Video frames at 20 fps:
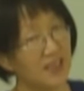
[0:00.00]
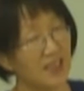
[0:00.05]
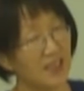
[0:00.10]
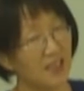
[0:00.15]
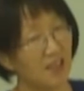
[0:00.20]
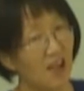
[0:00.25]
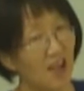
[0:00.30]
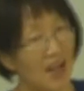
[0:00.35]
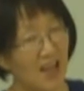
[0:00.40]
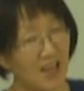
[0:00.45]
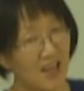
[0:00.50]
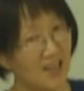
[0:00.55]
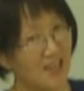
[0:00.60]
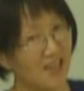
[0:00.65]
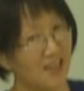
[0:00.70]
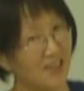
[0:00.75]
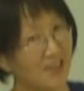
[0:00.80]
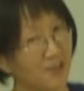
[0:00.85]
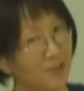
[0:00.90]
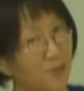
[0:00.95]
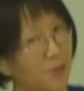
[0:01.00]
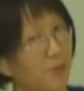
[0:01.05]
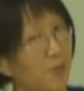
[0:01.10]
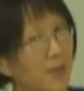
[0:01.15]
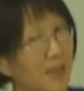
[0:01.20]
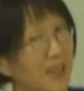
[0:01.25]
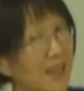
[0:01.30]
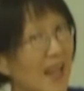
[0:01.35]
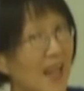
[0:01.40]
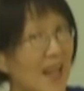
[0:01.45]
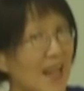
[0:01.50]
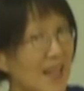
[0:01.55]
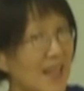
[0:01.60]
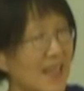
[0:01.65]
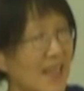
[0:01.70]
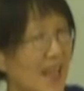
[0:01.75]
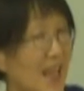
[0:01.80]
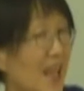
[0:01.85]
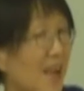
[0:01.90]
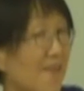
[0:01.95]
in the island. Who are they?
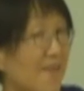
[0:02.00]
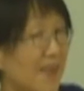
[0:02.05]
They are